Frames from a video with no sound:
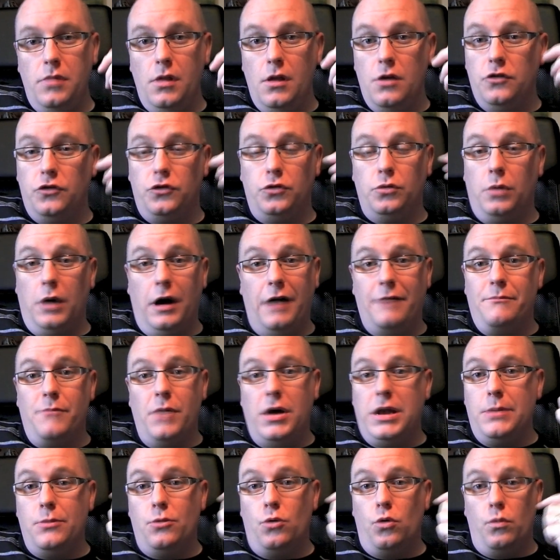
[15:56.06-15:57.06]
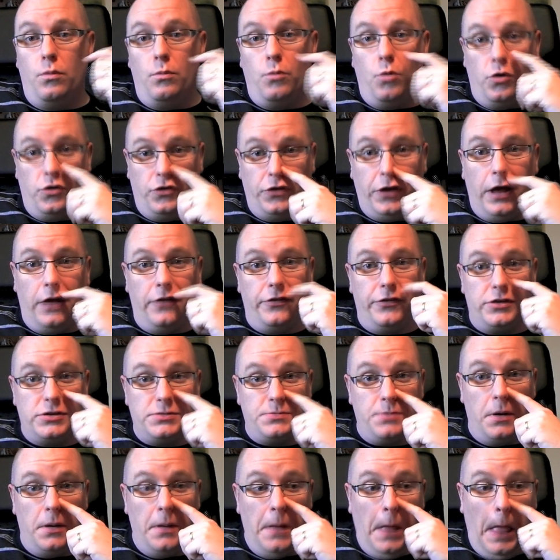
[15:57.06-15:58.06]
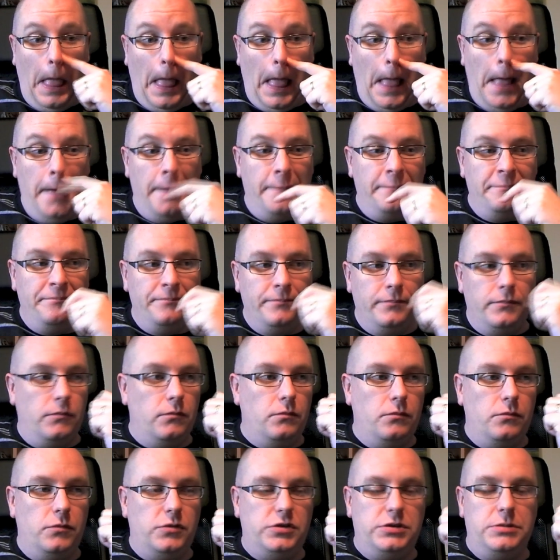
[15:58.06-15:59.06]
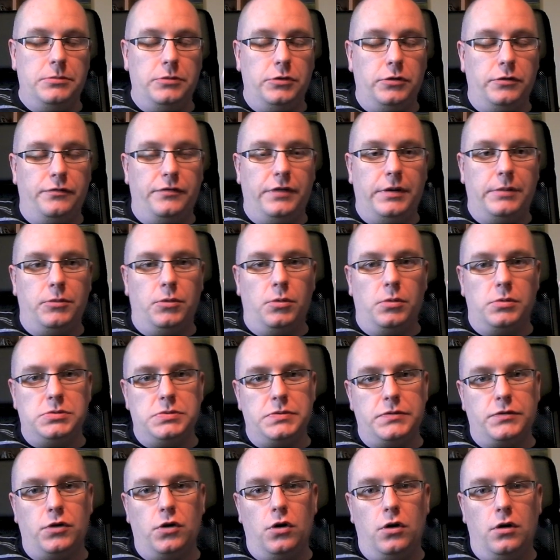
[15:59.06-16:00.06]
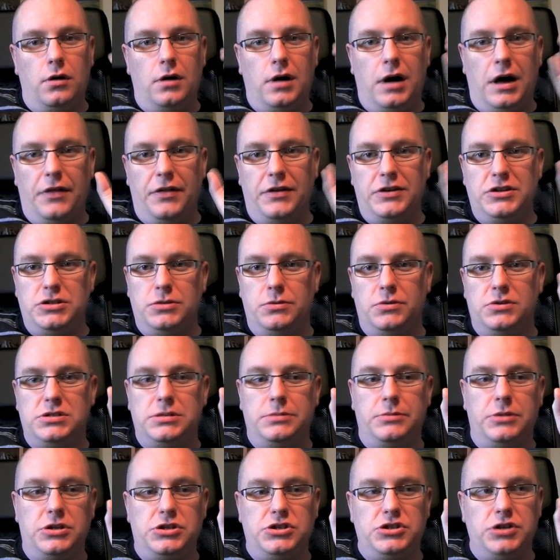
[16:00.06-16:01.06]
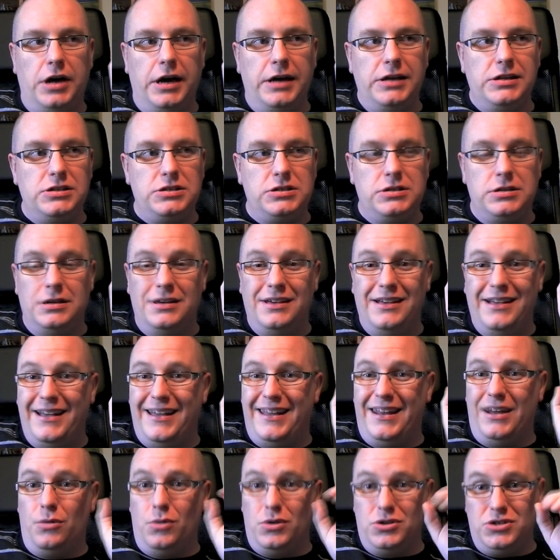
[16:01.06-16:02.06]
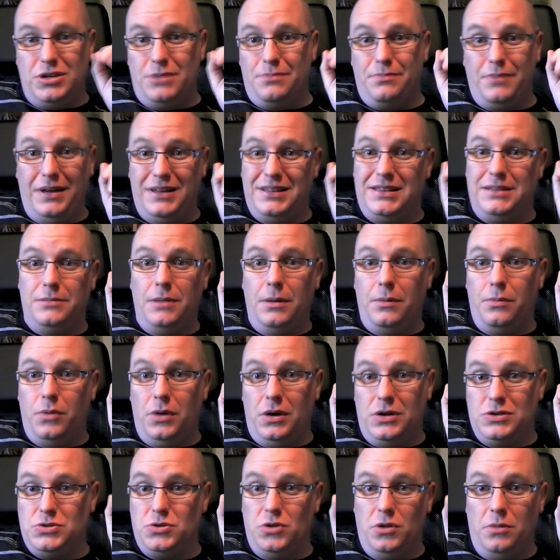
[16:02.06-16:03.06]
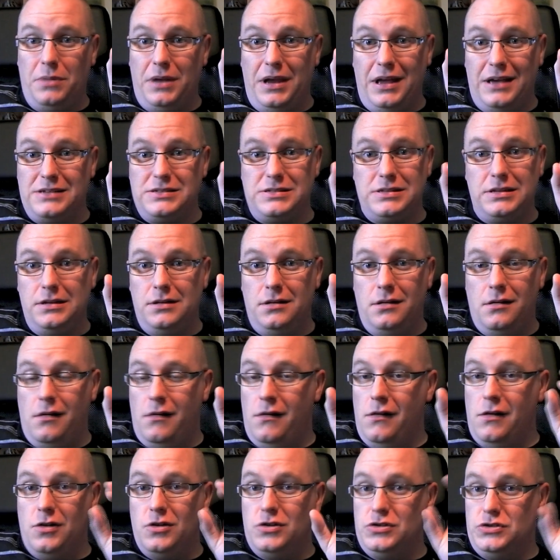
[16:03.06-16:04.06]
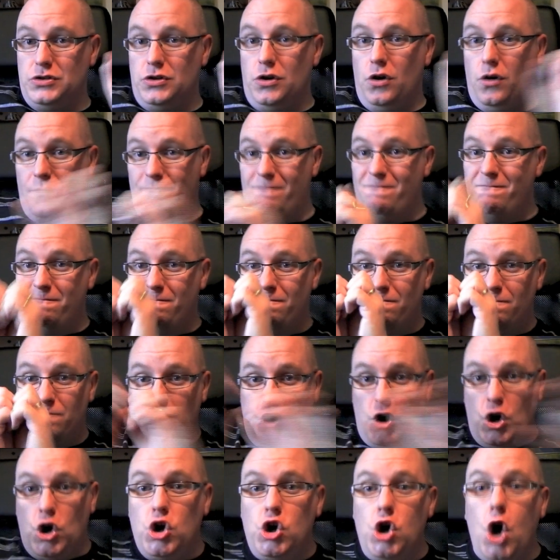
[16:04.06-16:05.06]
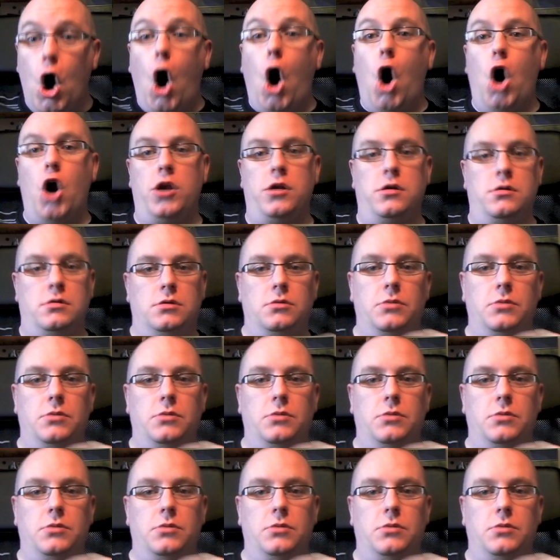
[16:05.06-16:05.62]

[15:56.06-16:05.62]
So we'll have a bunch more Skylanders, but we seem to be doing fine with the ones we've got. I think she wants some of the Giants, and I wish I'd picked them up when I saw them in Asda, because they're gone.